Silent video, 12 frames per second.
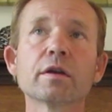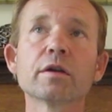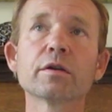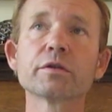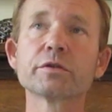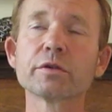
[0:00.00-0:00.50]

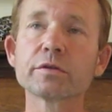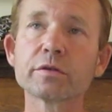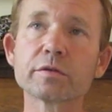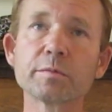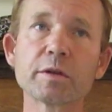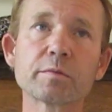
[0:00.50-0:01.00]
or Joseph
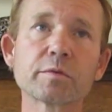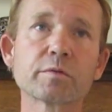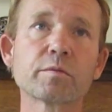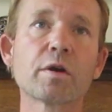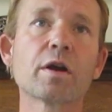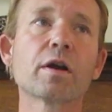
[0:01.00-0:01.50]
Smith was
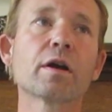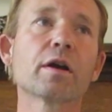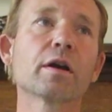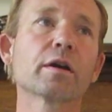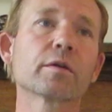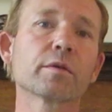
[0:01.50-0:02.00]

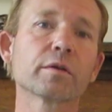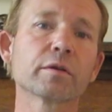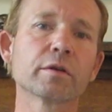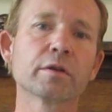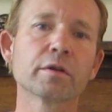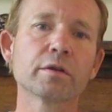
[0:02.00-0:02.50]
wrong, or,
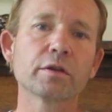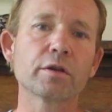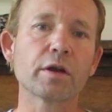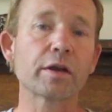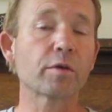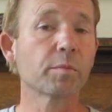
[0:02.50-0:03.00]
you
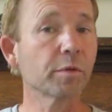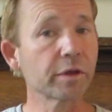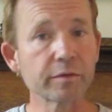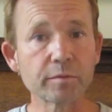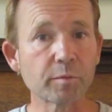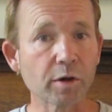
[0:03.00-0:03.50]
know, I don't
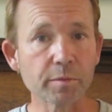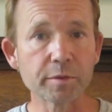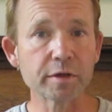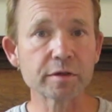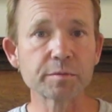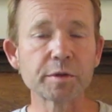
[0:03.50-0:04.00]
believe in
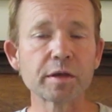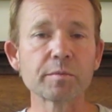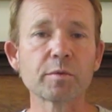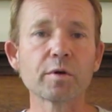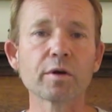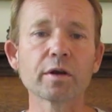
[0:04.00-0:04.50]
Mormonism
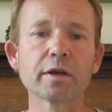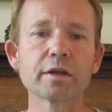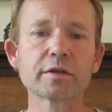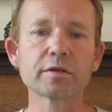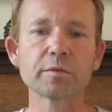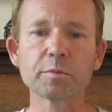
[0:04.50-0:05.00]
anymore.
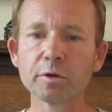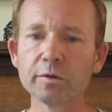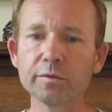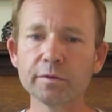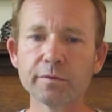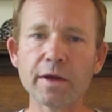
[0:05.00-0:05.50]
It's to
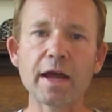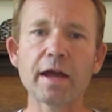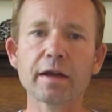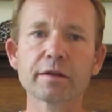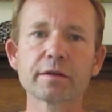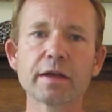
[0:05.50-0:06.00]
prove the
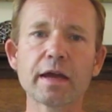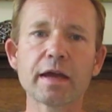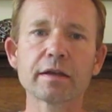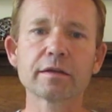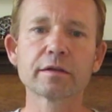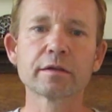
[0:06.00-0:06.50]
fact
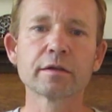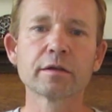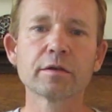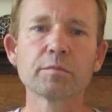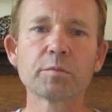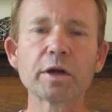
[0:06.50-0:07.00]
that
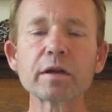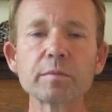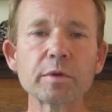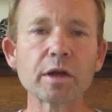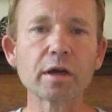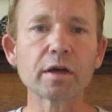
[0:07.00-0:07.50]

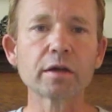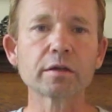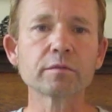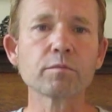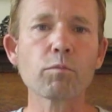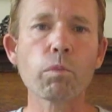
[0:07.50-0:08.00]
Brigham
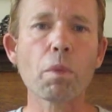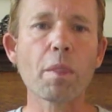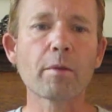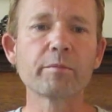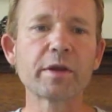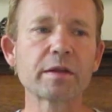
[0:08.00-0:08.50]
Young
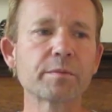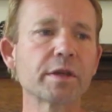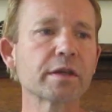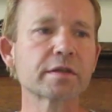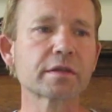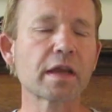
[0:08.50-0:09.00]
made
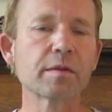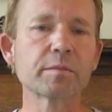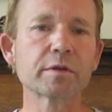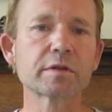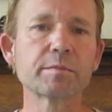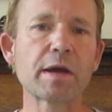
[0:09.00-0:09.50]
many
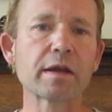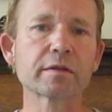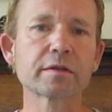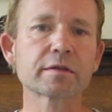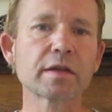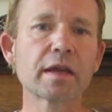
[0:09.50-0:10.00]
statements about
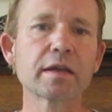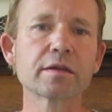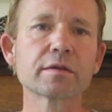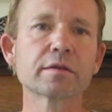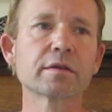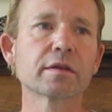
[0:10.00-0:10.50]
the
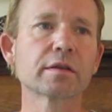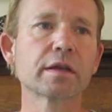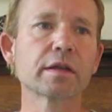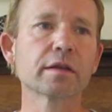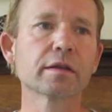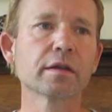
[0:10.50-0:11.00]
saints,
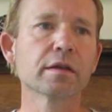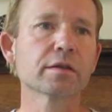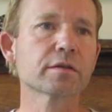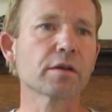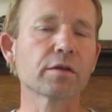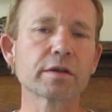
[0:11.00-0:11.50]
that
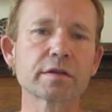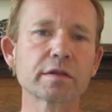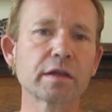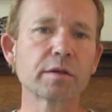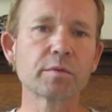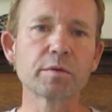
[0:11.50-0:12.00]
Salt Lake
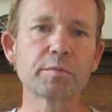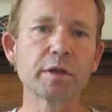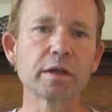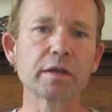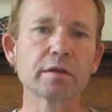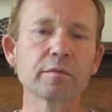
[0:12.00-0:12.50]
City would
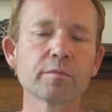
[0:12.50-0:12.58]
be